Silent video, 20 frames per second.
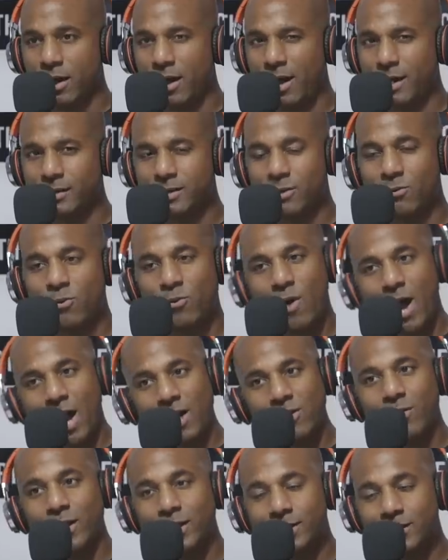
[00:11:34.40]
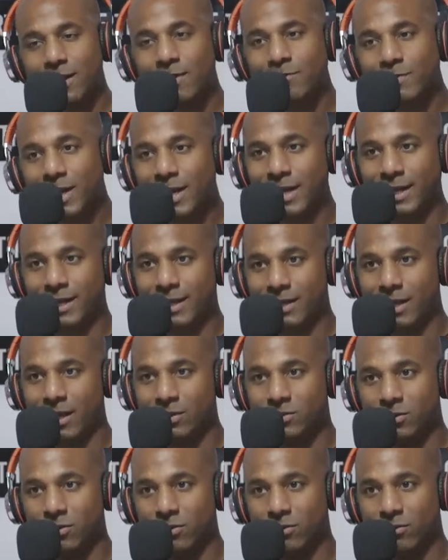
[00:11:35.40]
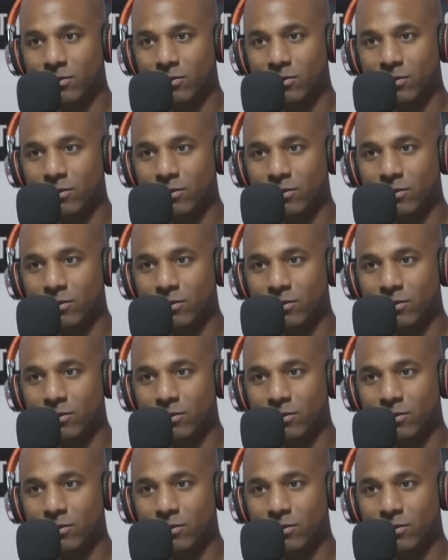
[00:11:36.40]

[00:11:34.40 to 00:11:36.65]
I said, well, why you ain't tell me to get that joint?